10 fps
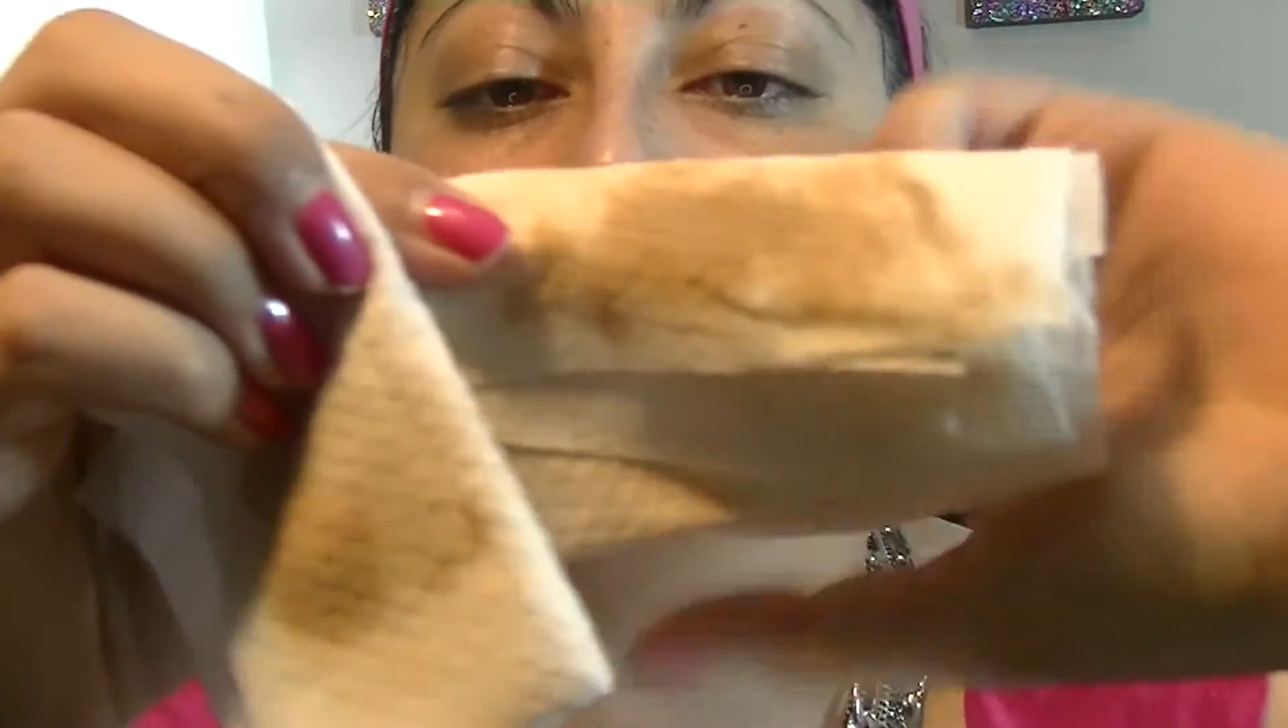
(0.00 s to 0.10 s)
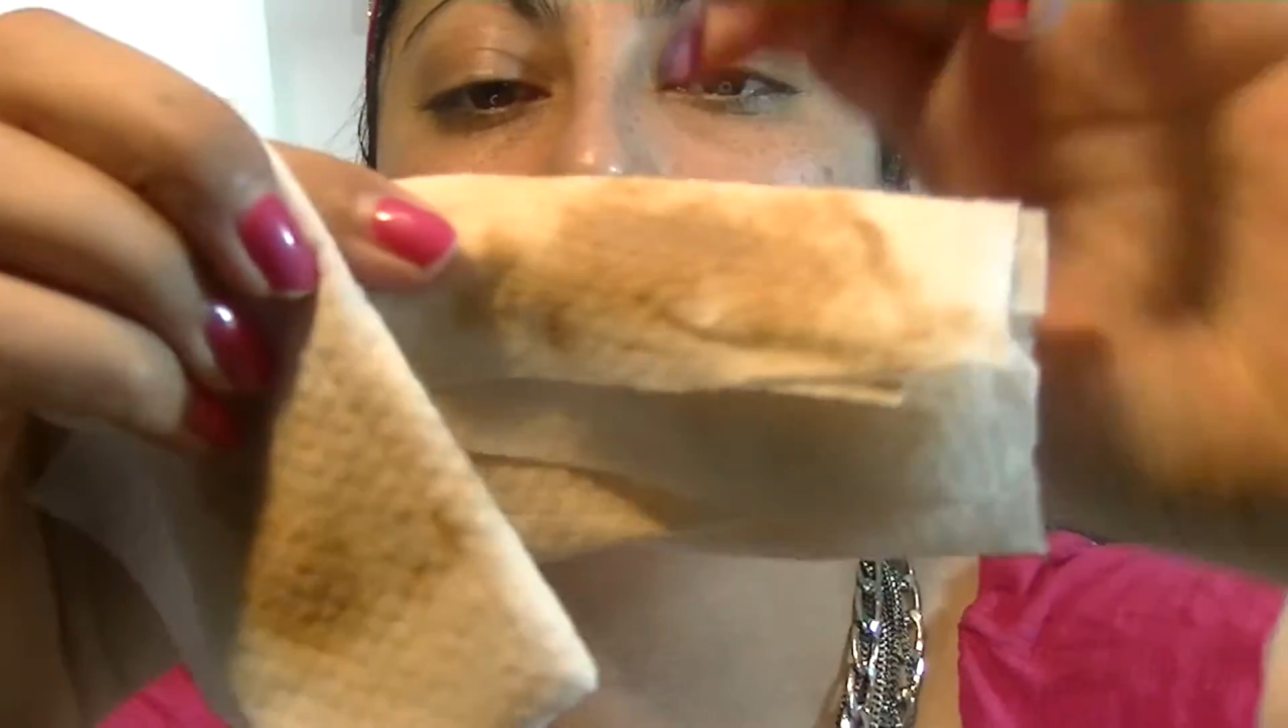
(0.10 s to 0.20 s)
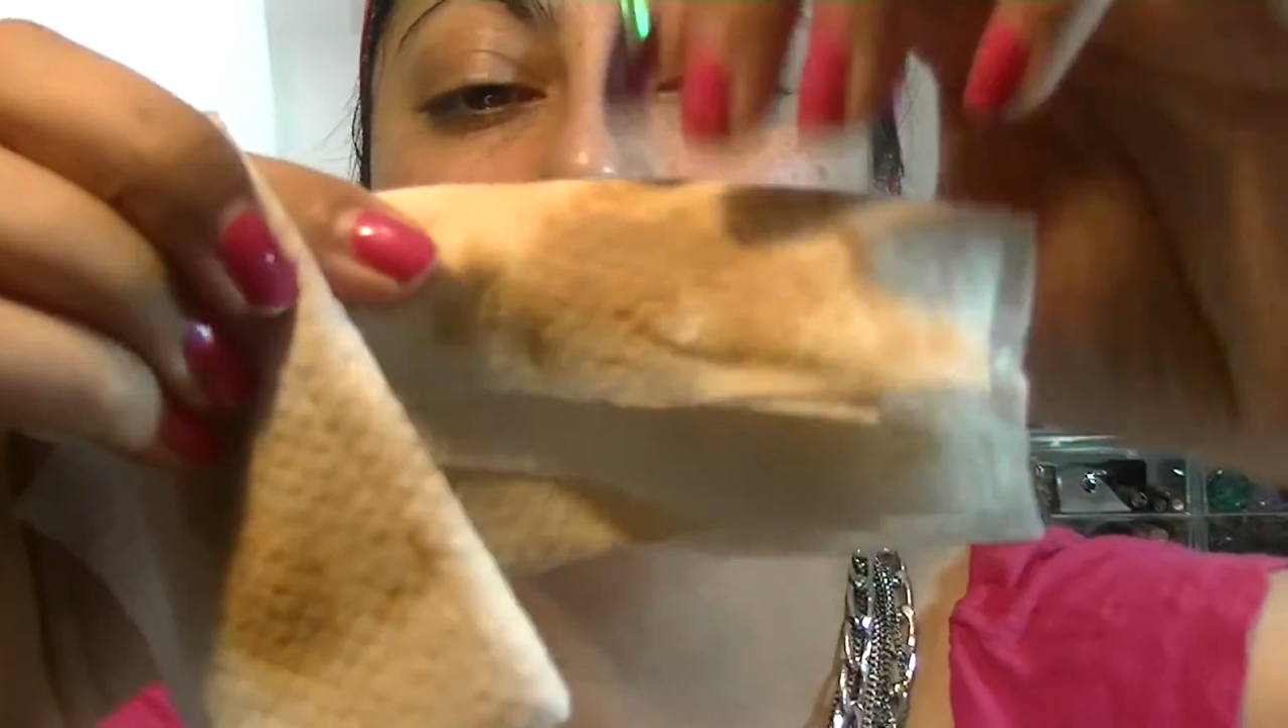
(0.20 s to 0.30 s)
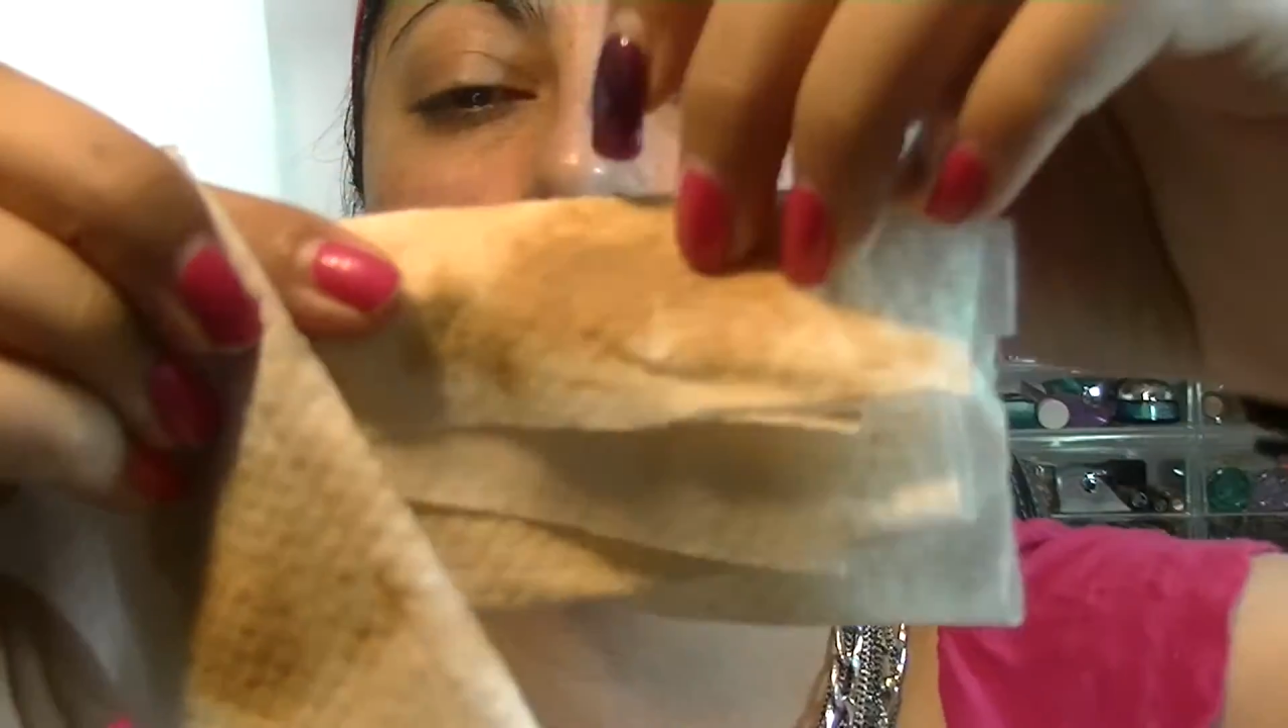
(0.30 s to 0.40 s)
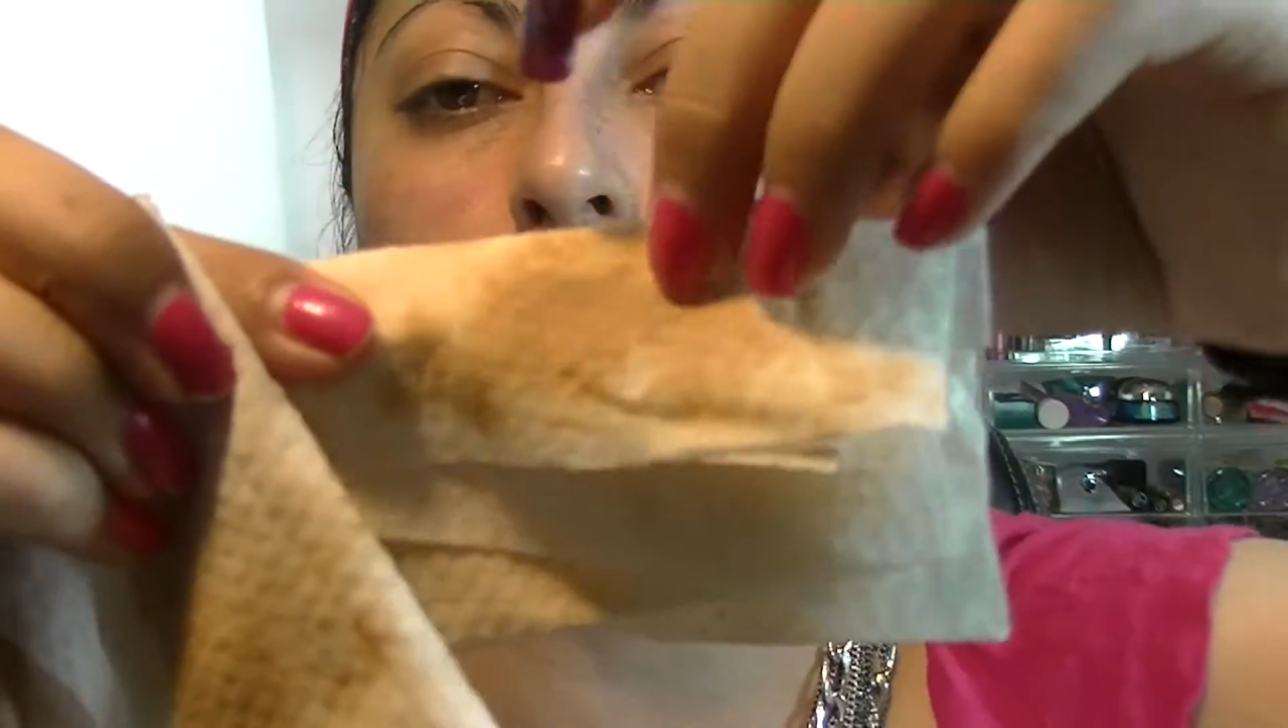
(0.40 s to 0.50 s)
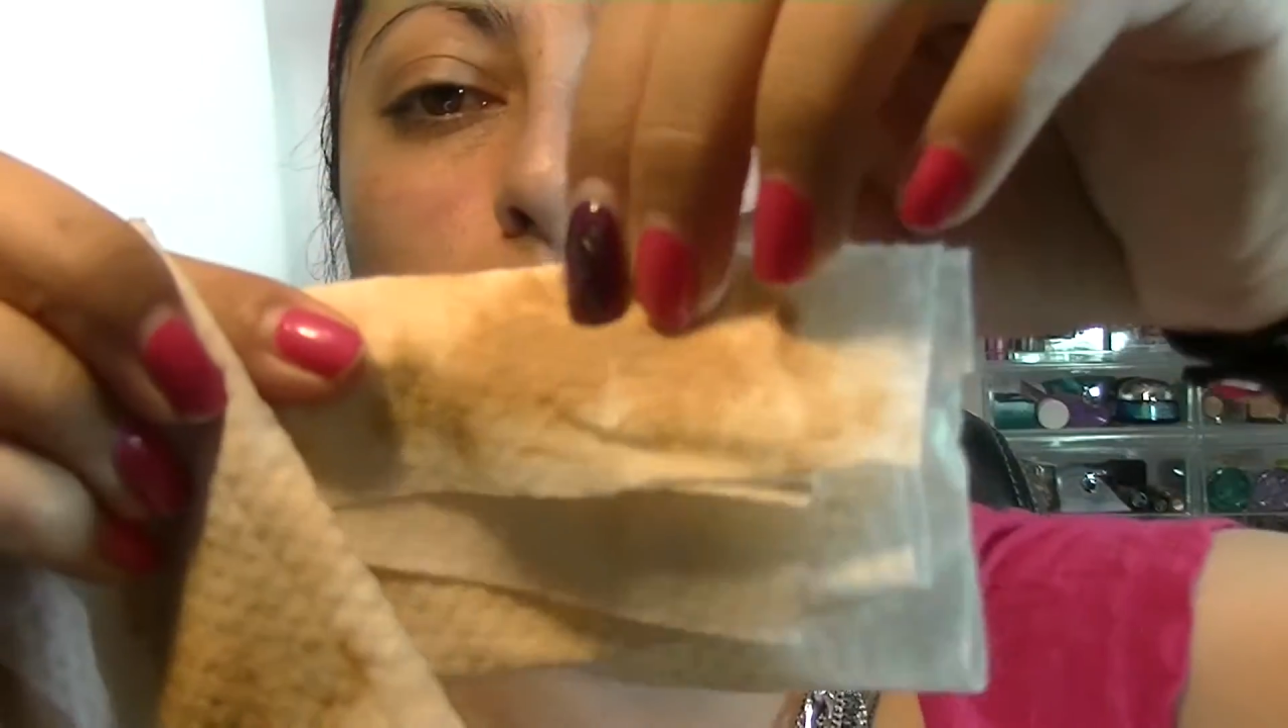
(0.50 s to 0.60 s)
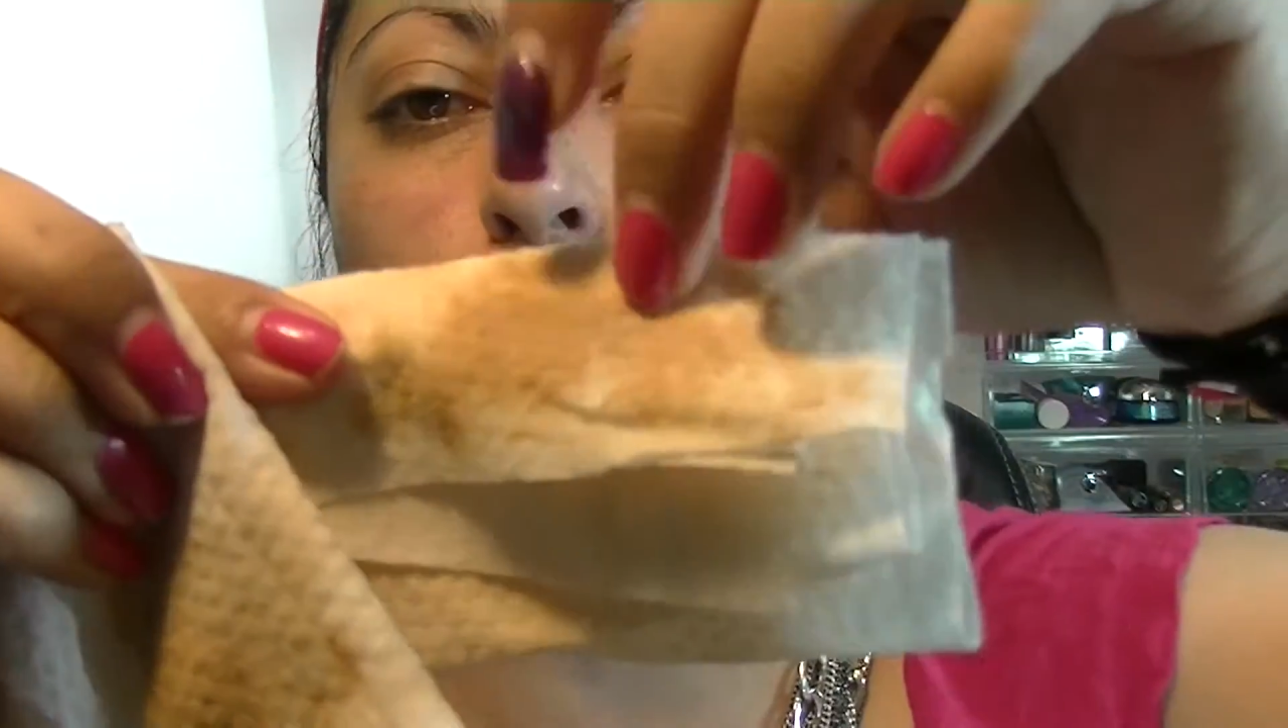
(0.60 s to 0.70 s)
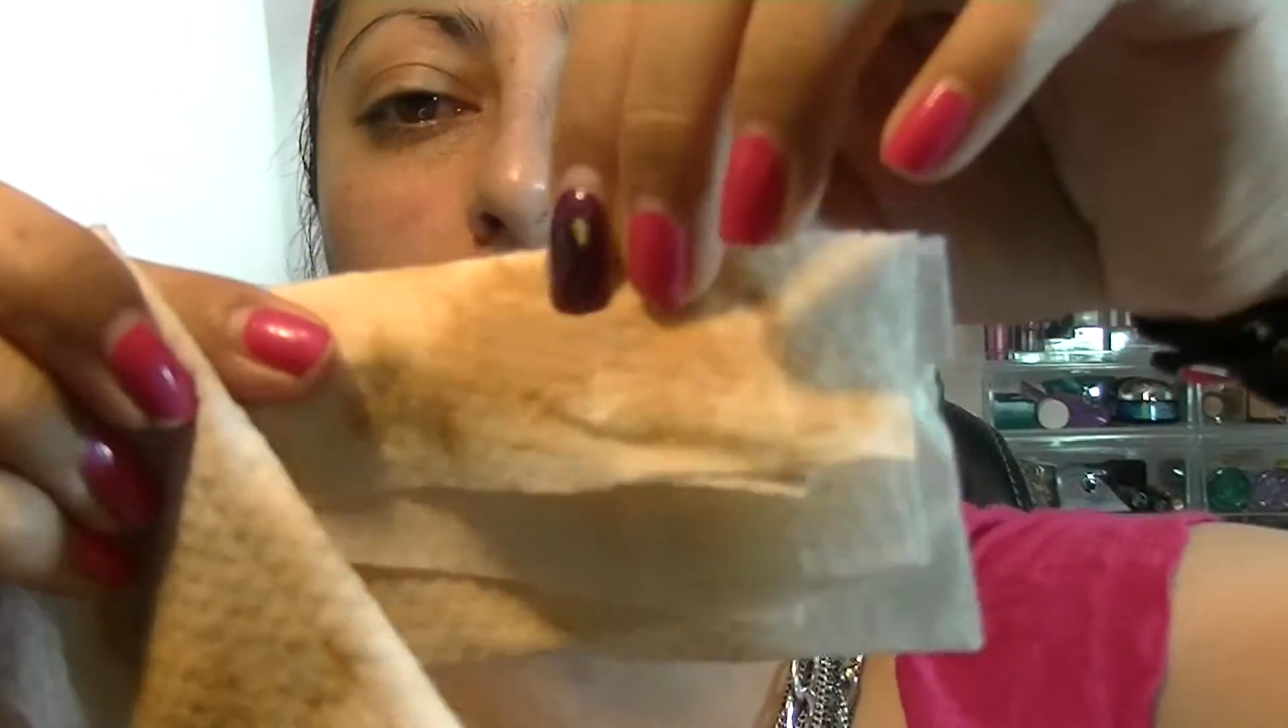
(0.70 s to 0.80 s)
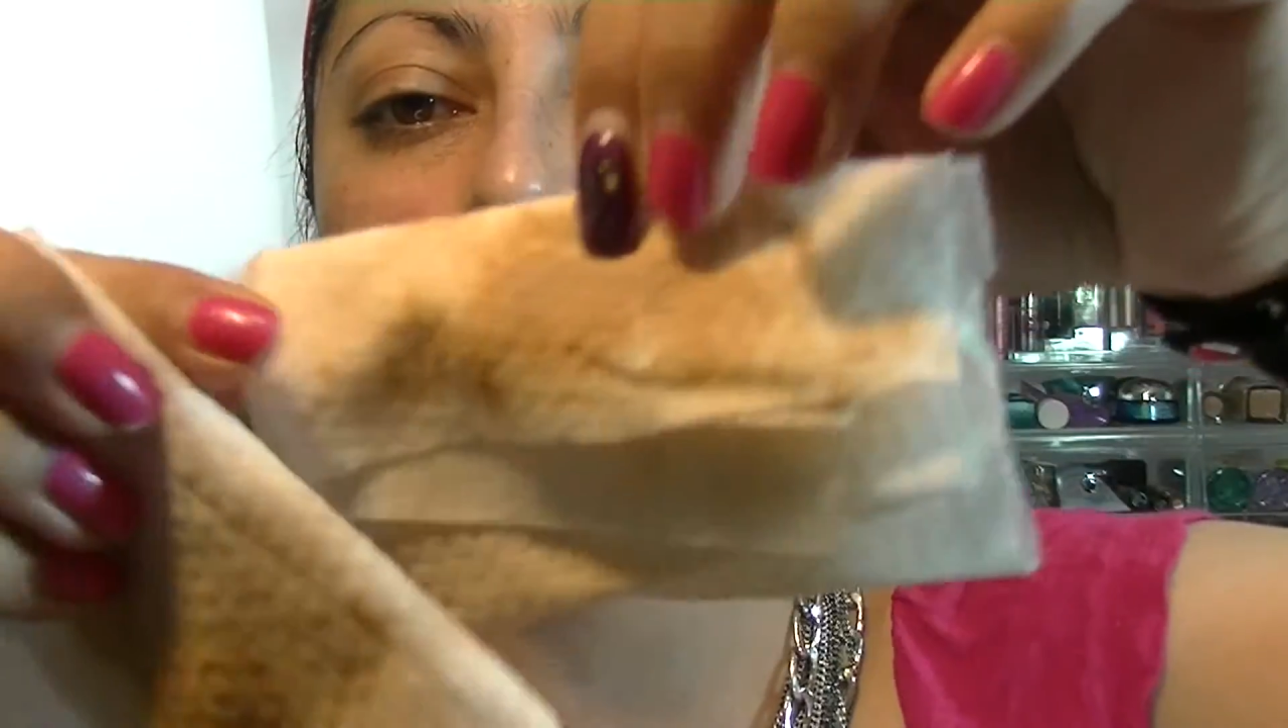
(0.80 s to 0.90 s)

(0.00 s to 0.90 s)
that the Real